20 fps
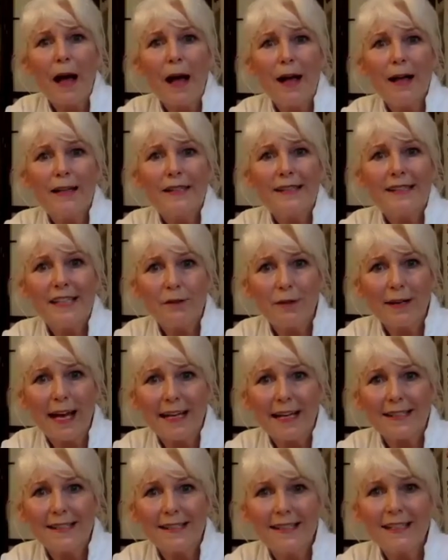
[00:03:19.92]
citric
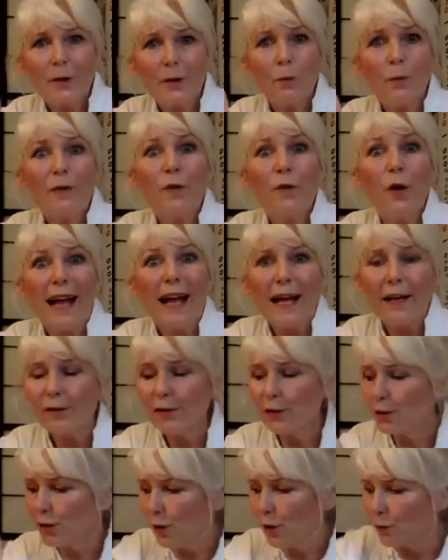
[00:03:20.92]
acid, we've got our
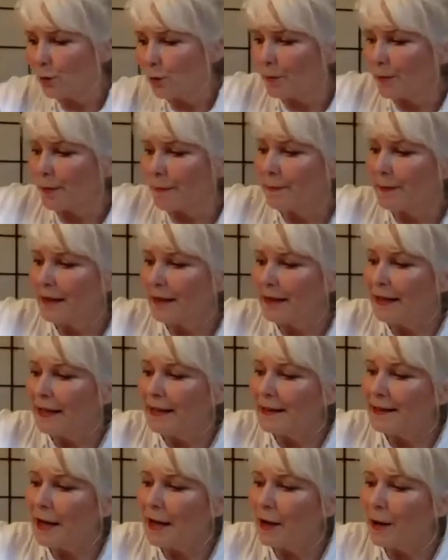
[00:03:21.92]
soap.
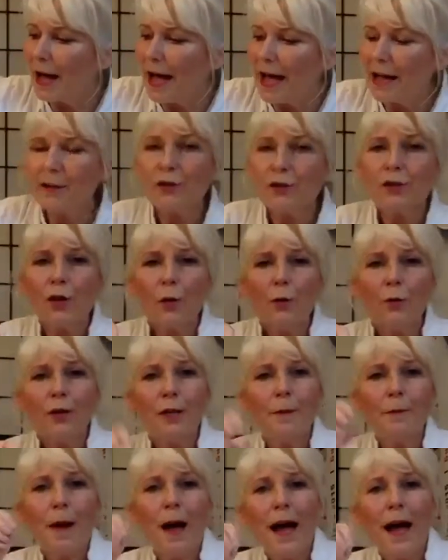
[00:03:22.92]
Now, our sodium
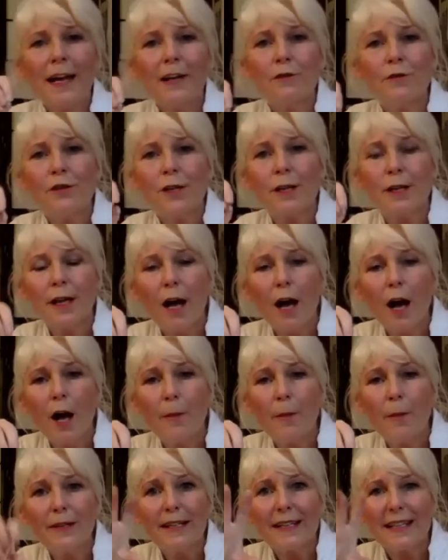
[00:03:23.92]
hydrogen
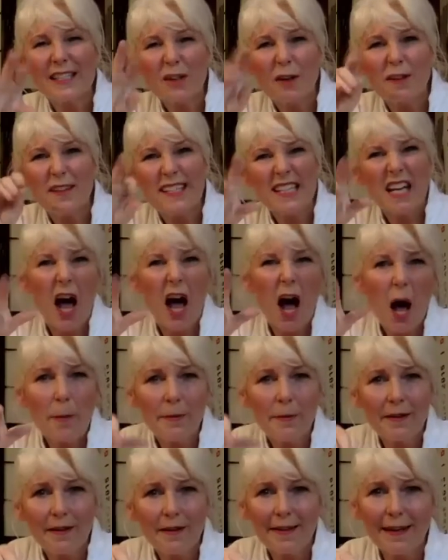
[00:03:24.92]
carbonate, it's got this
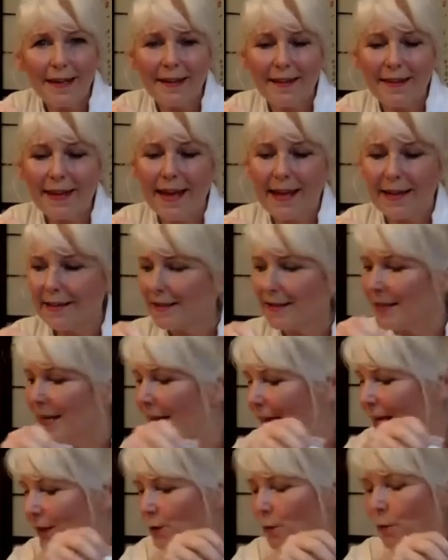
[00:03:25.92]
carbonate thing at the end.
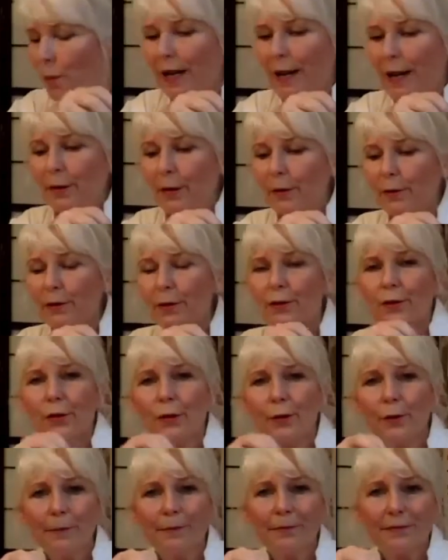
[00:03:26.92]
But what I'm going to
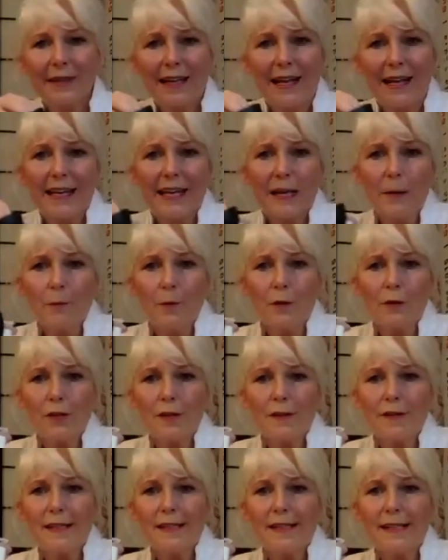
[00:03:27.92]
do, I keep watching
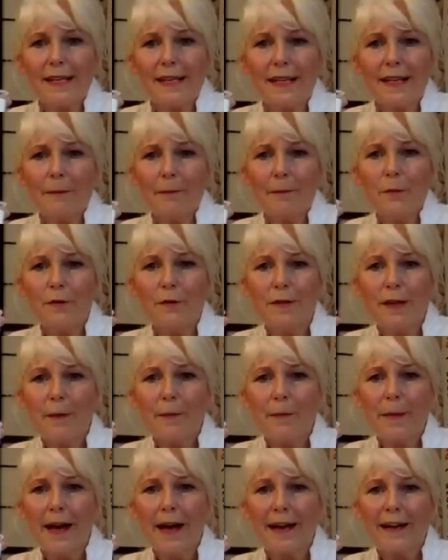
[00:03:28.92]
this here, move that
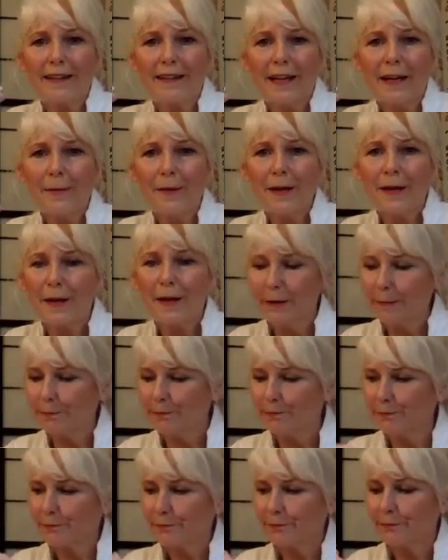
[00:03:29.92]
back, there we go.
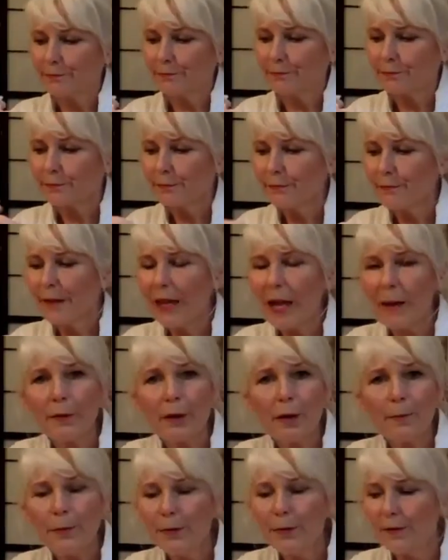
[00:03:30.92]
I'm going
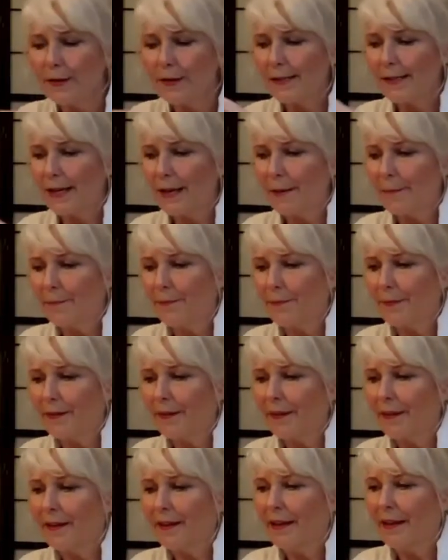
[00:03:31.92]
to put this in,
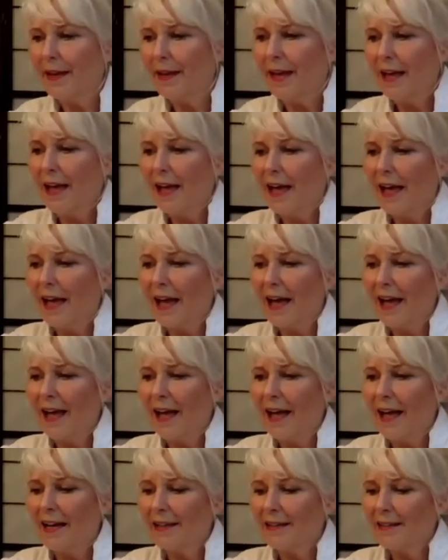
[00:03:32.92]

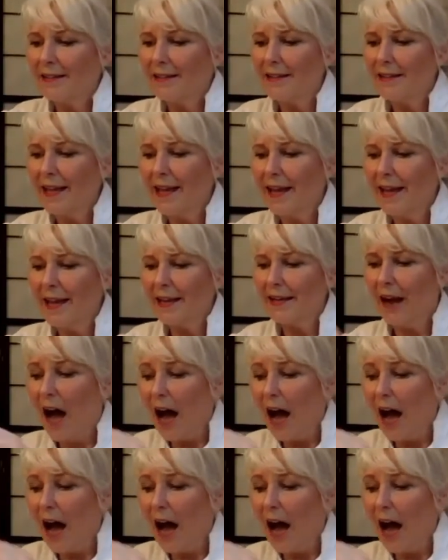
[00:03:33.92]
and then